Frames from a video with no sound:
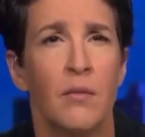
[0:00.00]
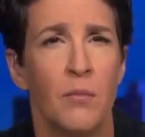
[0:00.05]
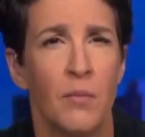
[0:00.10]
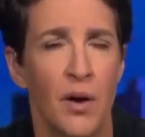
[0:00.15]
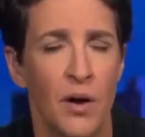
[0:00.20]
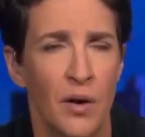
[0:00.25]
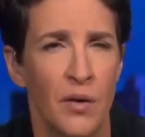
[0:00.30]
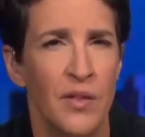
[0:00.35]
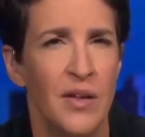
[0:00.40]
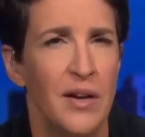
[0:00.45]

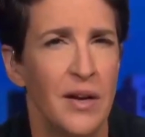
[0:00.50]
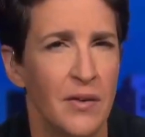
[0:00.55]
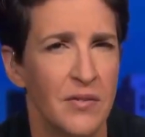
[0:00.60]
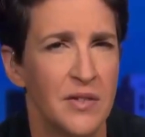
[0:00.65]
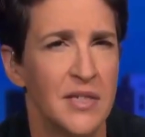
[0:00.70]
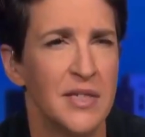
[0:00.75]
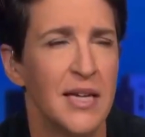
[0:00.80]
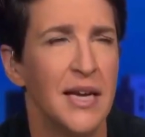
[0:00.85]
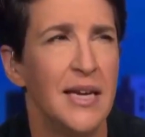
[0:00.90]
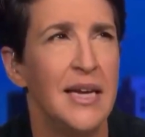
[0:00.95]
McCarthy
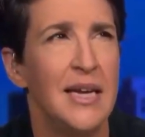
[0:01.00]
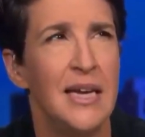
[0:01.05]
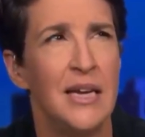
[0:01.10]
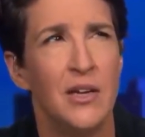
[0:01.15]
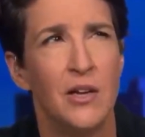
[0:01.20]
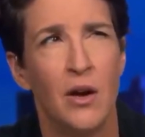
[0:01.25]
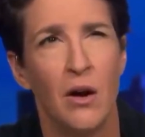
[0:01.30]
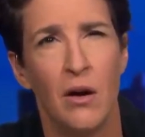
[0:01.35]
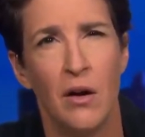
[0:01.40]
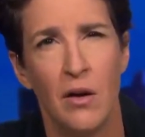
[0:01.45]
never said
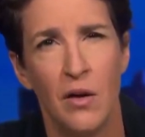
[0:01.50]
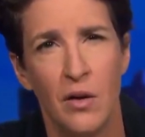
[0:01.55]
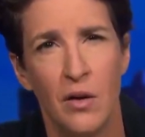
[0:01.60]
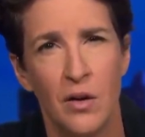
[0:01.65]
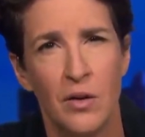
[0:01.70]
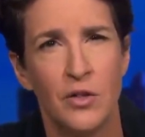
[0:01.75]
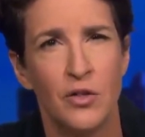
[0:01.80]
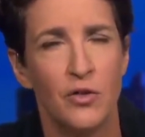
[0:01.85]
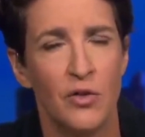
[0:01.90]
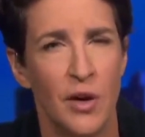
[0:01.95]
he'd
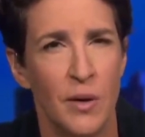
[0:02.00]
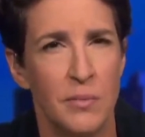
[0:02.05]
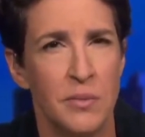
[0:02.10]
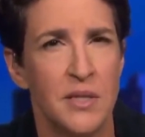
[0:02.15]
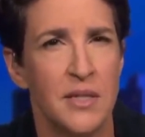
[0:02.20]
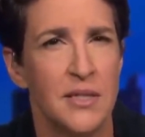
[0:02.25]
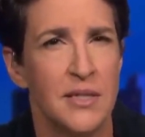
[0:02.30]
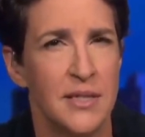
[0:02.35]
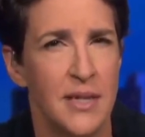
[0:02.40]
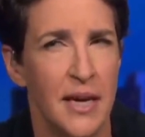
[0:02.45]
call Trump
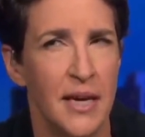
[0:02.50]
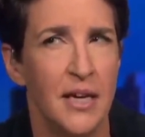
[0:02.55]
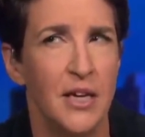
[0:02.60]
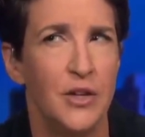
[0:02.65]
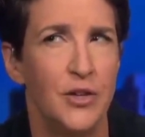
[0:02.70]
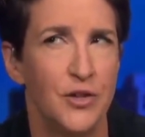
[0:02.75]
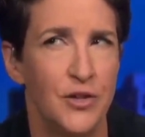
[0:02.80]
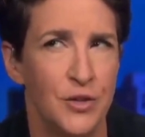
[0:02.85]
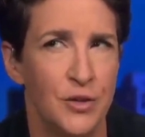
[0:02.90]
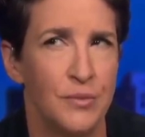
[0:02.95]
to say he
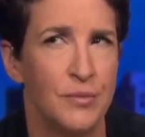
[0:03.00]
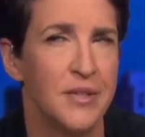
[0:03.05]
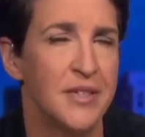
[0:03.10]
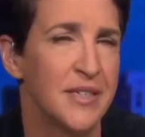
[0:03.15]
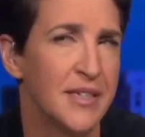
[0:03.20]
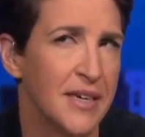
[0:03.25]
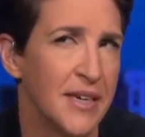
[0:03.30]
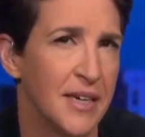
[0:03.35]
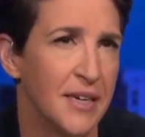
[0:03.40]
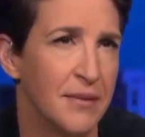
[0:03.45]
should
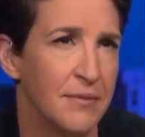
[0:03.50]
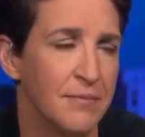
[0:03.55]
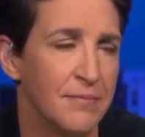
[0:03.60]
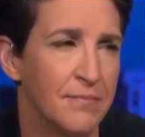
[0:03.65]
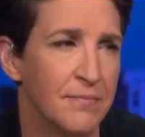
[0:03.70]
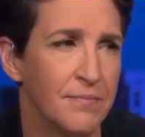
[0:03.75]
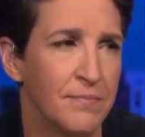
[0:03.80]
resign.